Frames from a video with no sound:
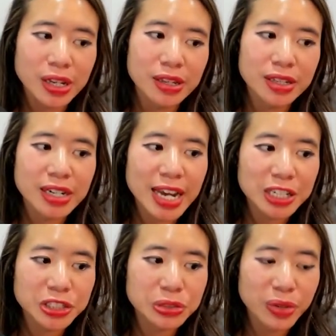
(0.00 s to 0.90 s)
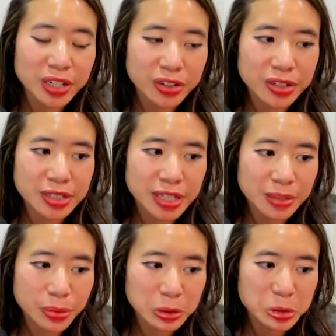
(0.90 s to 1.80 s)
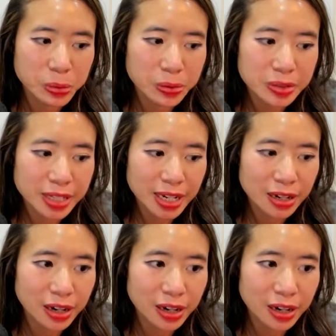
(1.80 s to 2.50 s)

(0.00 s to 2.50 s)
then it actually renders the composables that